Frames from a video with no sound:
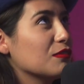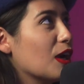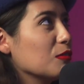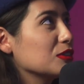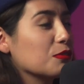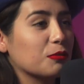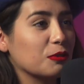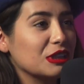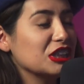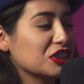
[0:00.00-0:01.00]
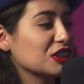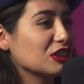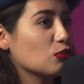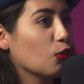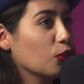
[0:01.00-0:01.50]
I was a
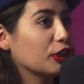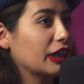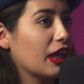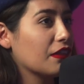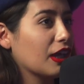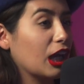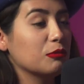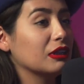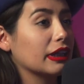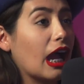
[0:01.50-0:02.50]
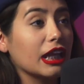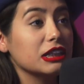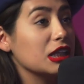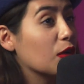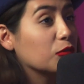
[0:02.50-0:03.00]
Parisian looking at that, I'd be like, I
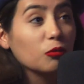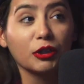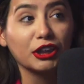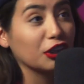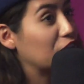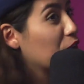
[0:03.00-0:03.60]
never want to go to El